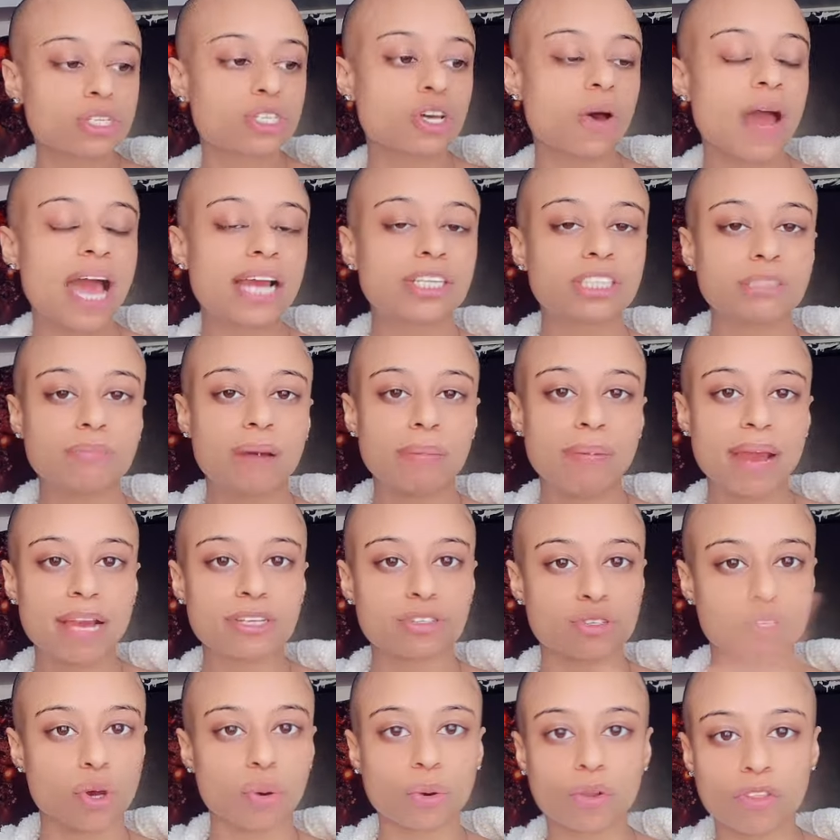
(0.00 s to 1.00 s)
So actually my
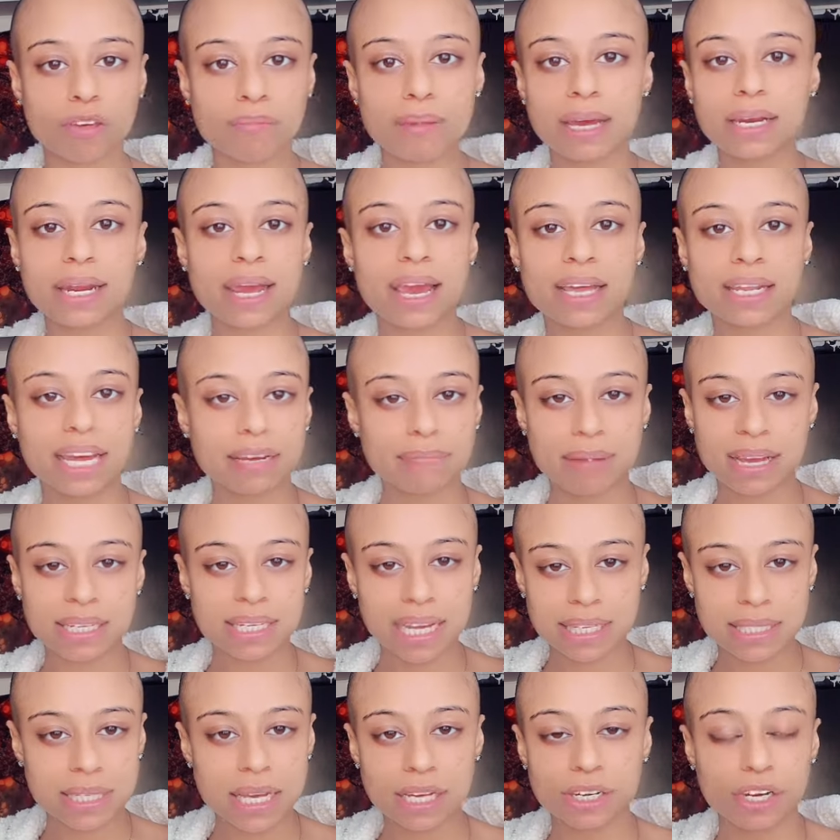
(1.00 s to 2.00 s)
pastor's older than my dad, like
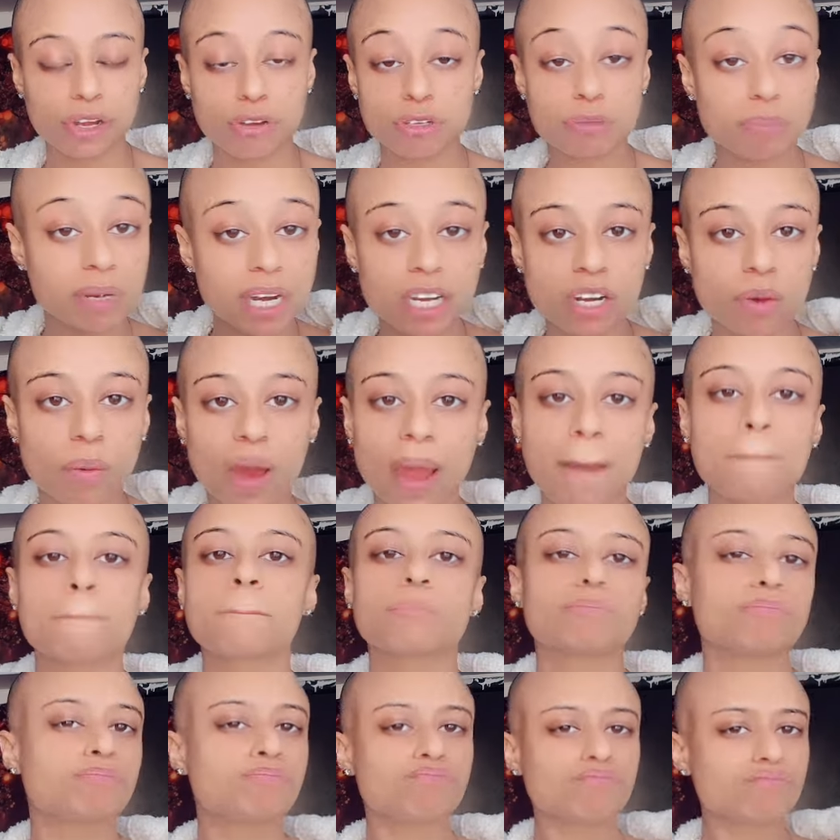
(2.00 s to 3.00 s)
by like 10 years. But
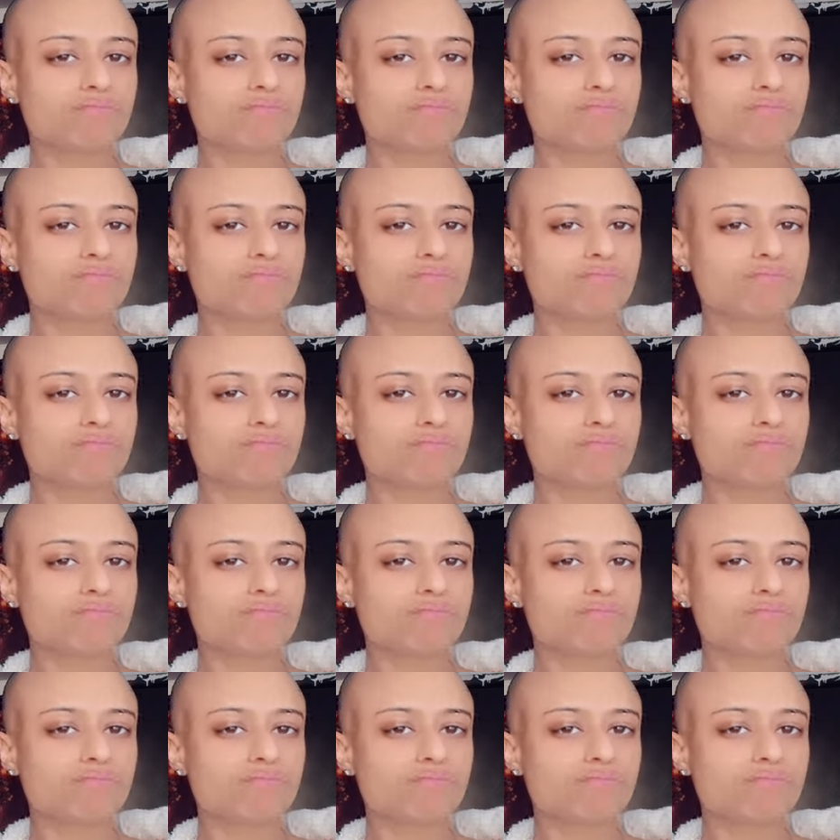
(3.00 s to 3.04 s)
anyway,